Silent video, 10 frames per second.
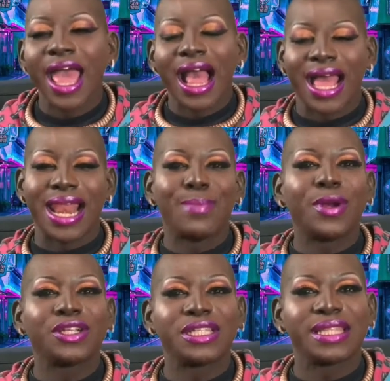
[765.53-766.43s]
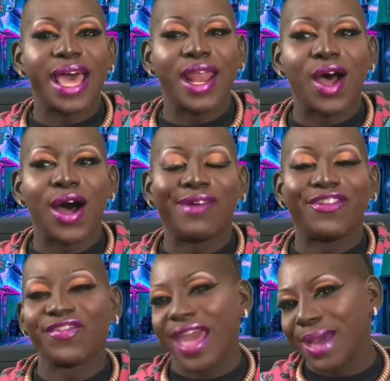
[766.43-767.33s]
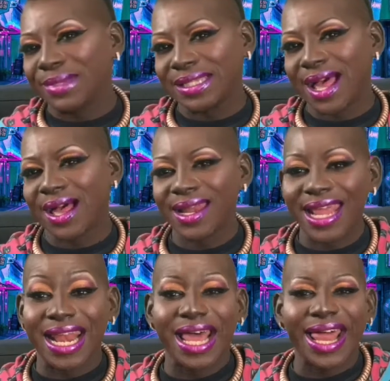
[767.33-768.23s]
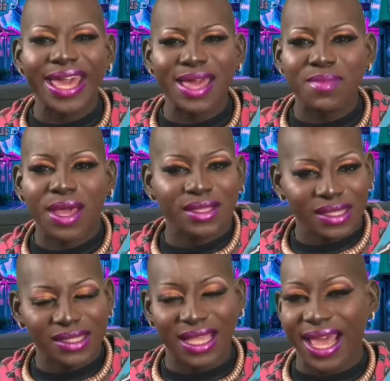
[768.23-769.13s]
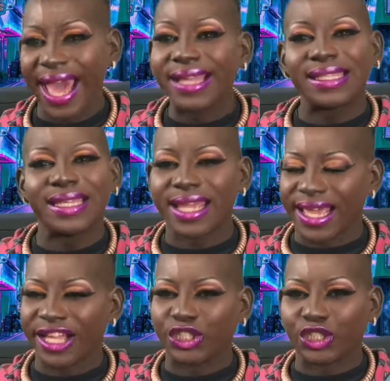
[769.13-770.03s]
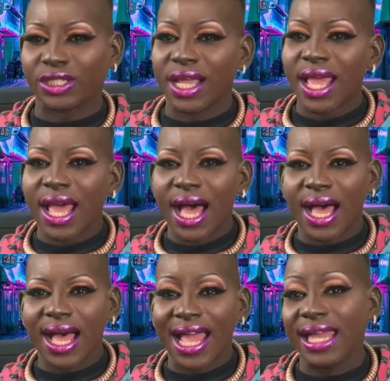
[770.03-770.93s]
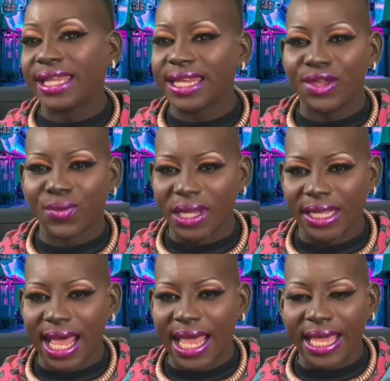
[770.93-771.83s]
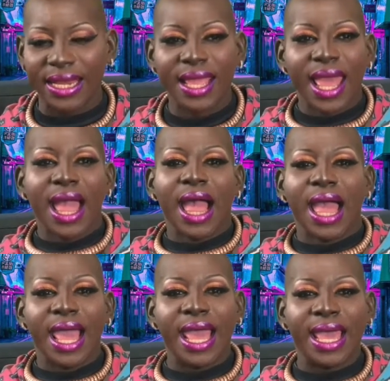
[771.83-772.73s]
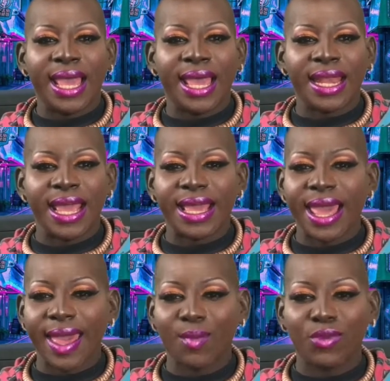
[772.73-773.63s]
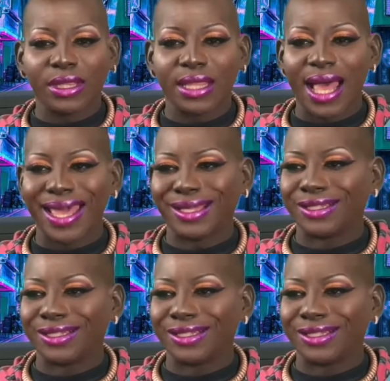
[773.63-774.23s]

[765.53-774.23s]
and I purchased that off of Amazon. And I like it because it's an 18-inch LED ring light, and it came with like